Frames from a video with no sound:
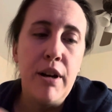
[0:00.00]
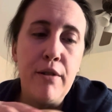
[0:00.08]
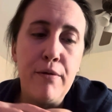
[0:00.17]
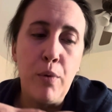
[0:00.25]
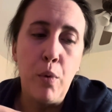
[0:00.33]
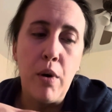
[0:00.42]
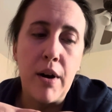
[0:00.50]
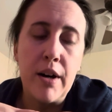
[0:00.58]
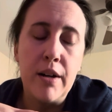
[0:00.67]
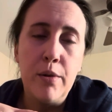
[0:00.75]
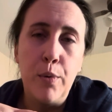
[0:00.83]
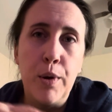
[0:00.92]
to
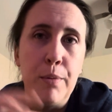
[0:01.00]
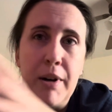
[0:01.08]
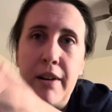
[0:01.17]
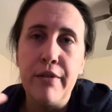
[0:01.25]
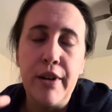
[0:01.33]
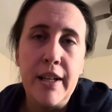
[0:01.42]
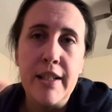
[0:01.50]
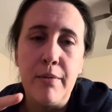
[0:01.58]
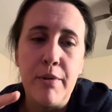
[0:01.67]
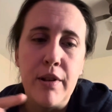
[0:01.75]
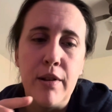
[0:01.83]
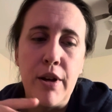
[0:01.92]
4, or whenever I get done
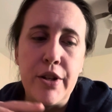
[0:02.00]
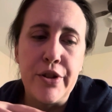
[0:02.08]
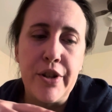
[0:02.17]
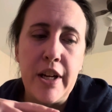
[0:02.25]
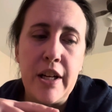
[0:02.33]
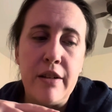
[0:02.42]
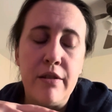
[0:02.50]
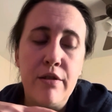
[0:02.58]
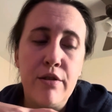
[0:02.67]
with the laundry,